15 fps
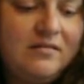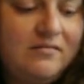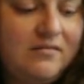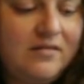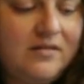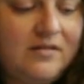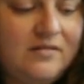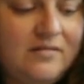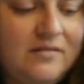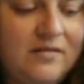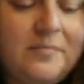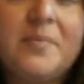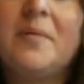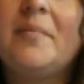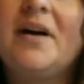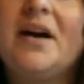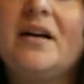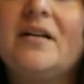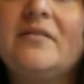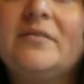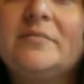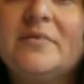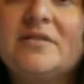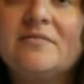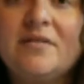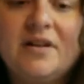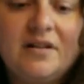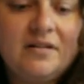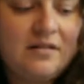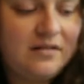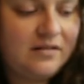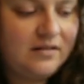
We're gonna gore up the back of him as well.